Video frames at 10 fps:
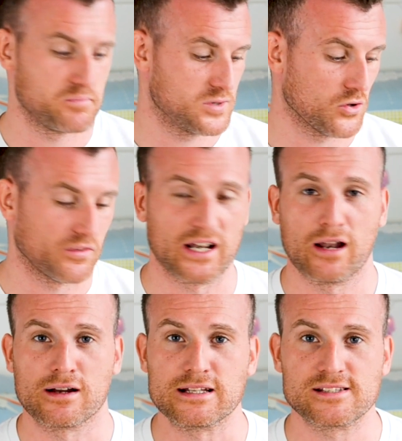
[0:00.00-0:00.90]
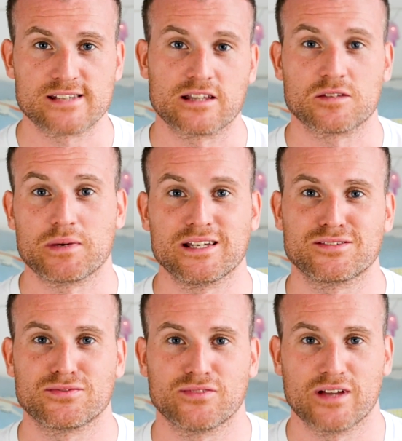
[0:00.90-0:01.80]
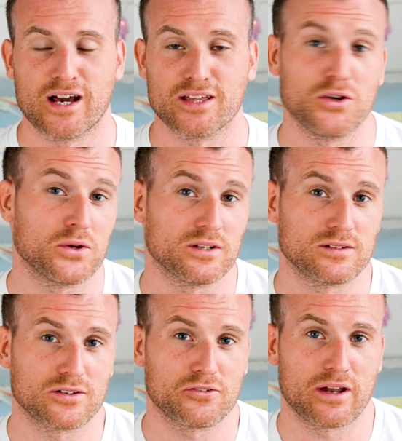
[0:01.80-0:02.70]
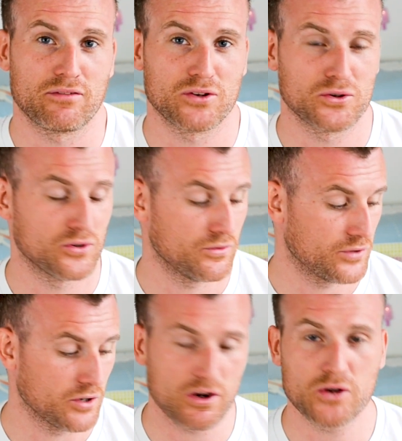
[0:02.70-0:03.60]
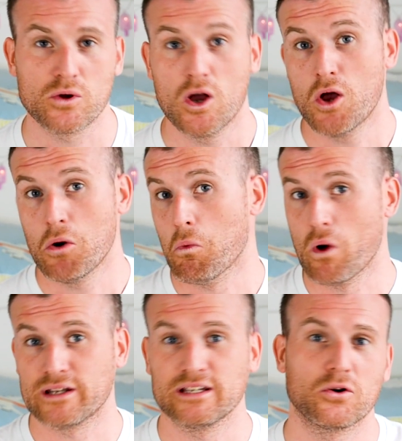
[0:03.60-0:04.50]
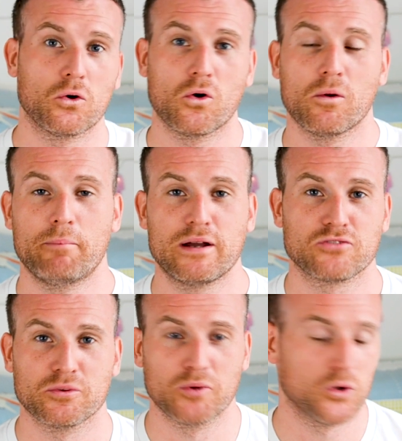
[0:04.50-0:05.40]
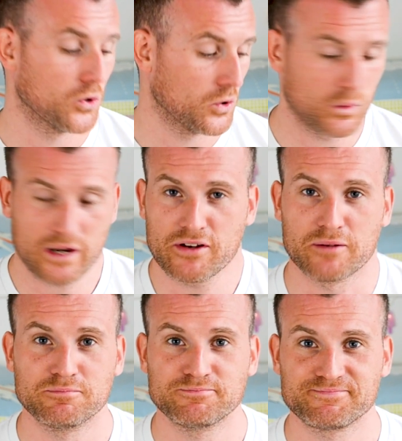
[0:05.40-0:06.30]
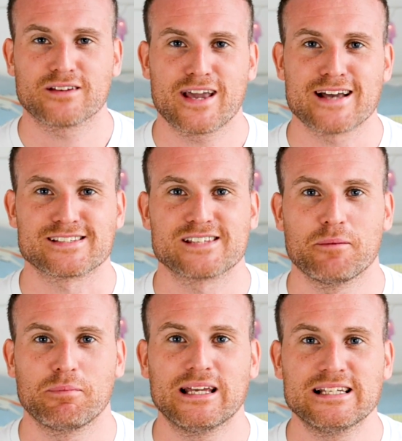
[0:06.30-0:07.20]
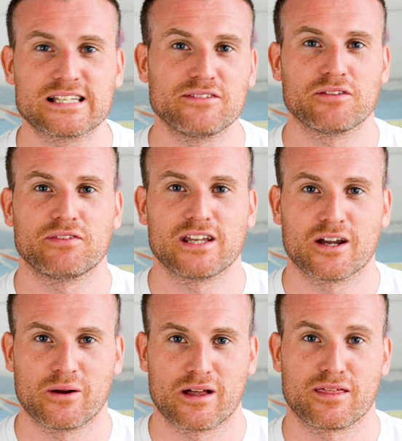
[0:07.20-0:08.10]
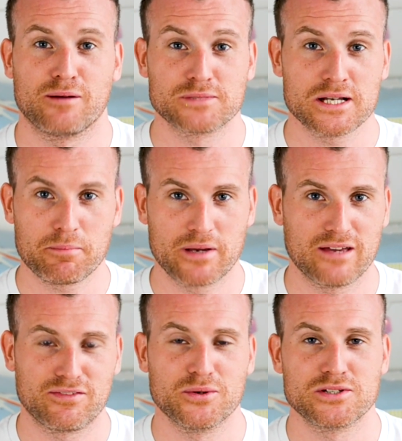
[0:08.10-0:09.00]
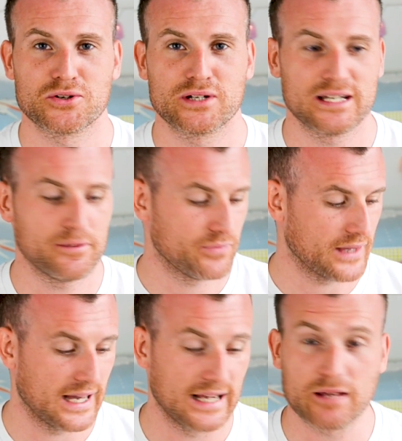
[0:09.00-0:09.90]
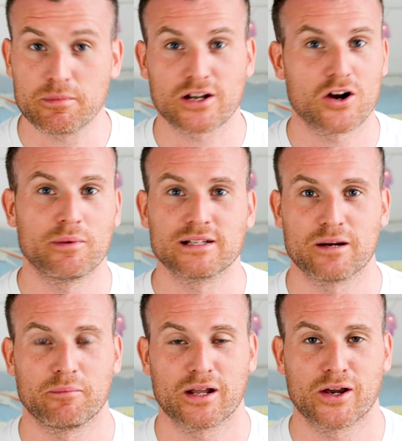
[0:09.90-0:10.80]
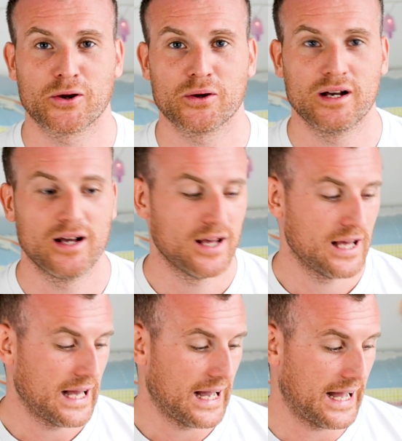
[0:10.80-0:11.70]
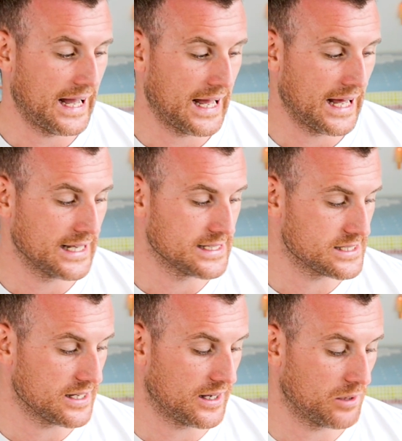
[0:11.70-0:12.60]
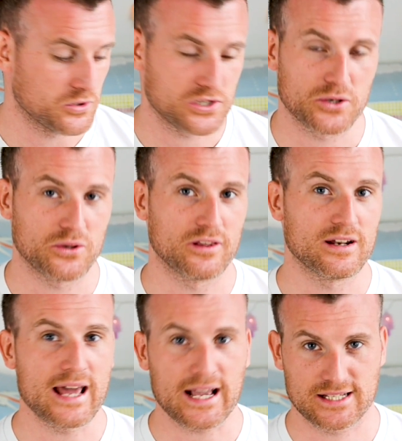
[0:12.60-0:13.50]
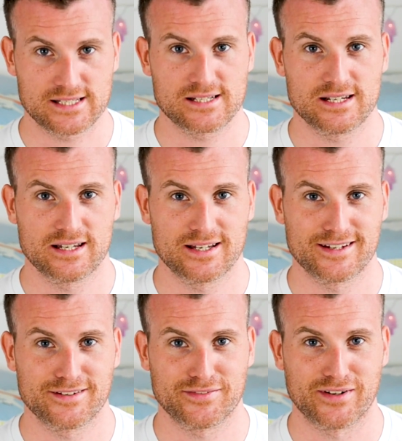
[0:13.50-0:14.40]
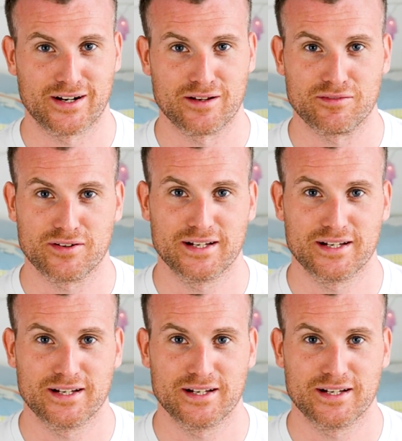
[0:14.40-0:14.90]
sort of a light centerpiece you could create for your own wedding or bedroom or whatever. So yes, please give the video a thumbs up if you enjoyed it, and leave me a comment down below, and I will show you the next 5